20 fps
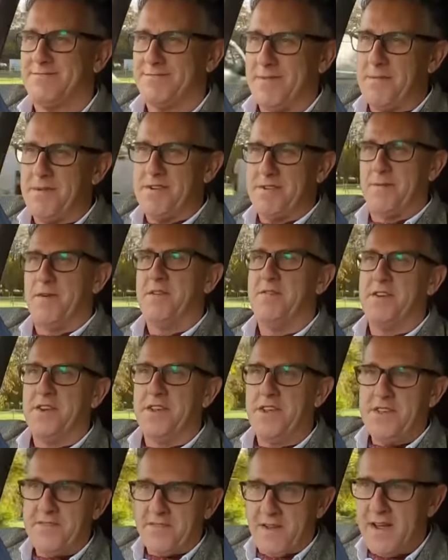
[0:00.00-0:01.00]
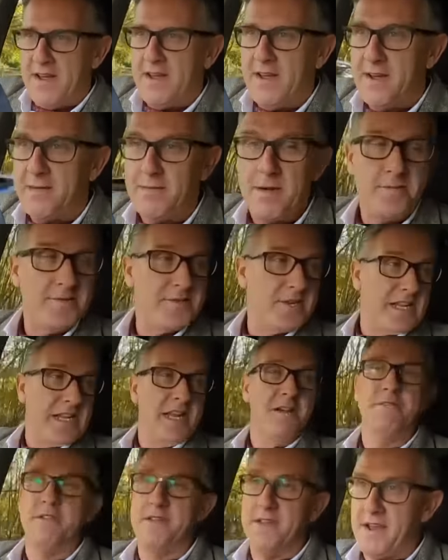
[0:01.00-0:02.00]
Maybe he's a bit of a diva. Maybe there's a
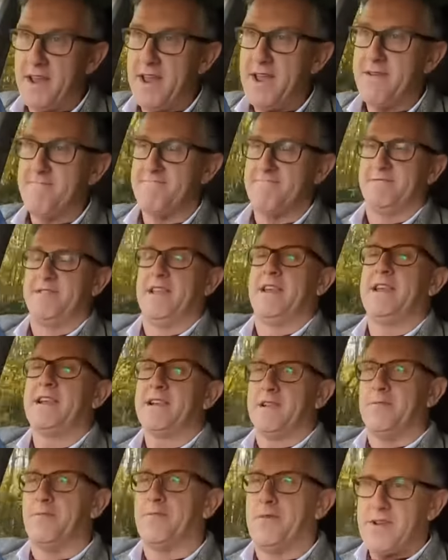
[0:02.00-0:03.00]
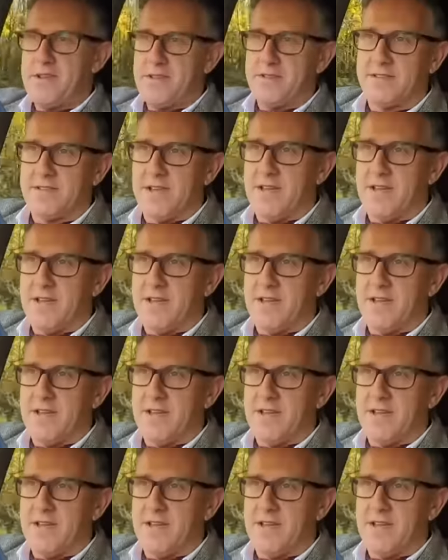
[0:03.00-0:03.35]
clue in the name, the Little Prince,